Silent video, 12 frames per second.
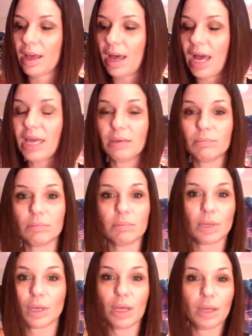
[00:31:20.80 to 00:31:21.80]
I am
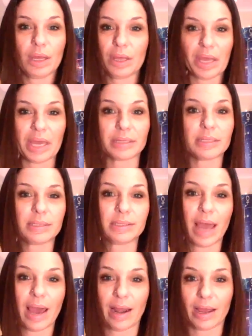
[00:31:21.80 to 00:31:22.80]

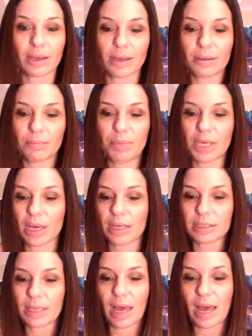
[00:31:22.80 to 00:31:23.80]
ecstatic
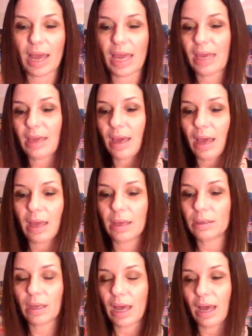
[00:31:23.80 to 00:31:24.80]
because I
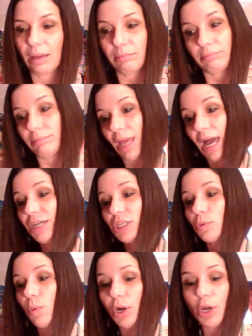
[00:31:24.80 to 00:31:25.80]

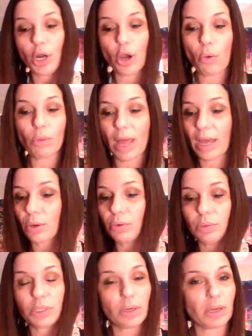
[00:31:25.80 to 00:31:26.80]
just want to know, like,
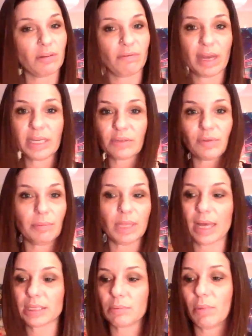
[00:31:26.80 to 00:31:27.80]
who took advice from
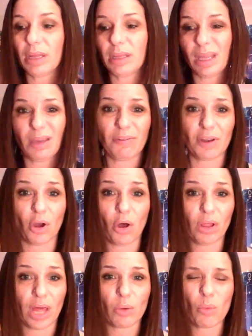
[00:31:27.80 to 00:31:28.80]
last month, if at
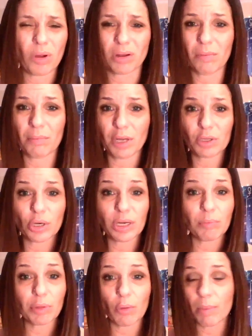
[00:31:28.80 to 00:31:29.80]
all. I'm not trying to
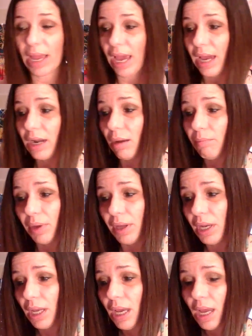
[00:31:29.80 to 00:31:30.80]
blow my head up, but
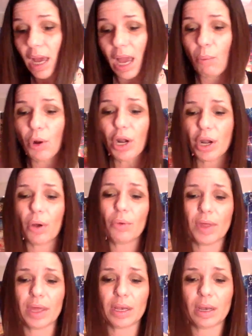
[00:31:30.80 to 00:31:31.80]
I want to know
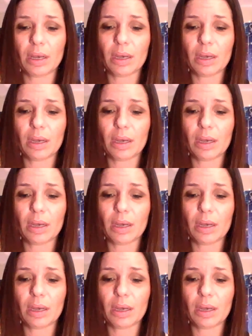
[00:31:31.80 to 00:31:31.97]
that